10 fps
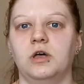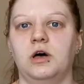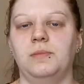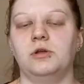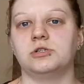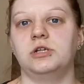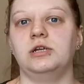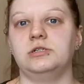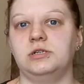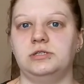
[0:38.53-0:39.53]
And I was going to
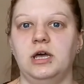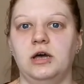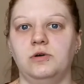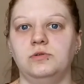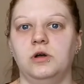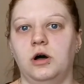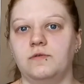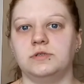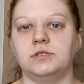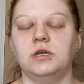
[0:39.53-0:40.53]
edit it down,
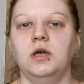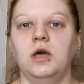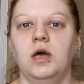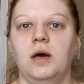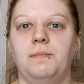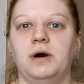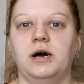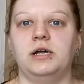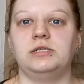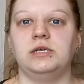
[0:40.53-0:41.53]
obviously,
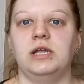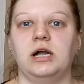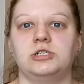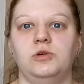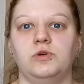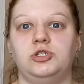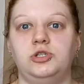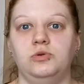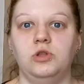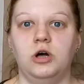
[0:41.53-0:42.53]
but it actually was
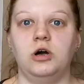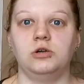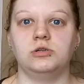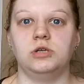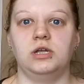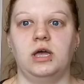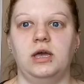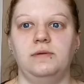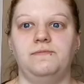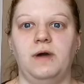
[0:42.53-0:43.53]
too long, and
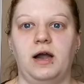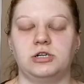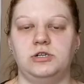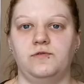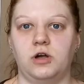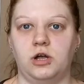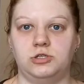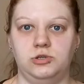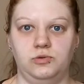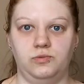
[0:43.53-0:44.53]
I actually
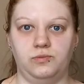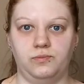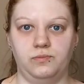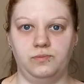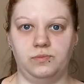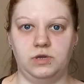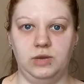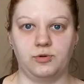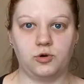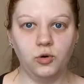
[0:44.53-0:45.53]
forgot to
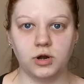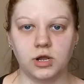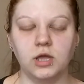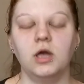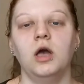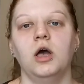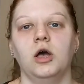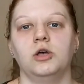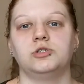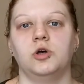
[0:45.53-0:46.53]
keep recording.
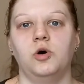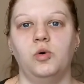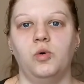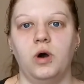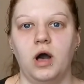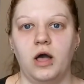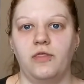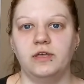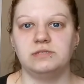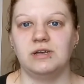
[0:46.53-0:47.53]
So
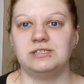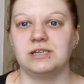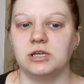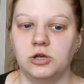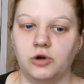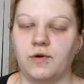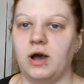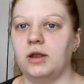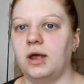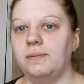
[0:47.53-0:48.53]
this is my second go
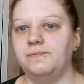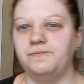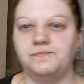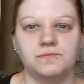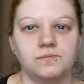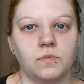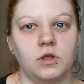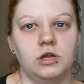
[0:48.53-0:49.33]
around.